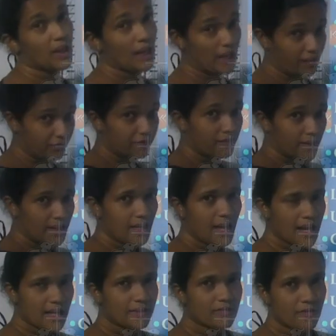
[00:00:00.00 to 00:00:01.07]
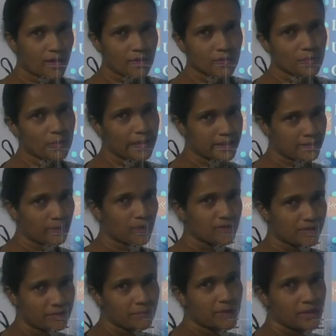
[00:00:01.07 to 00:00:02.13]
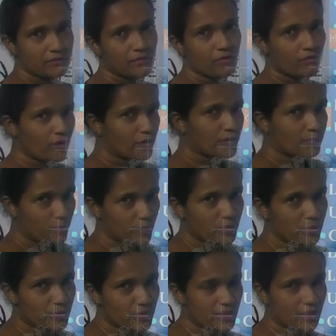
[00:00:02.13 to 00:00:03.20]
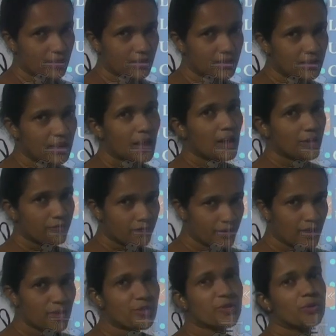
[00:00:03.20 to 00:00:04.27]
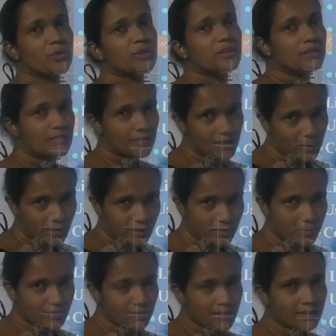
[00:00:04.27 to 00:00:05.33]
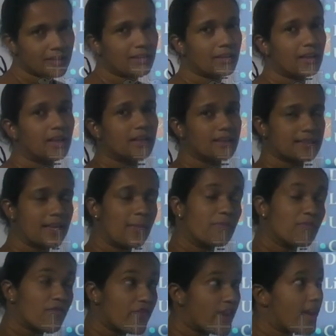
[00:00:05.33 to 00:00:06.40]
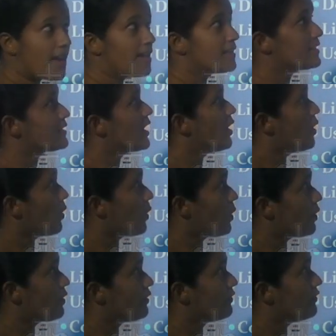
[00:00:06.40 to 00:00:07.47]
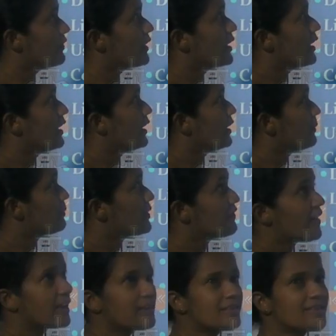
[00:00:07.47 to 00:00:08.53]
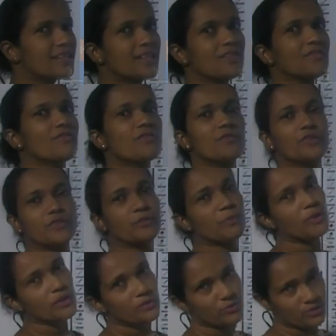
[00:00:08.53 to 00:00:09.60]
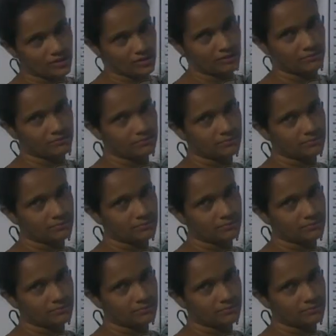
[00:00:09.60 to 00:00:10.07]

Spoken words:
If we are the one who is responsible for water pollution, we should think some ways of preventing water pollution.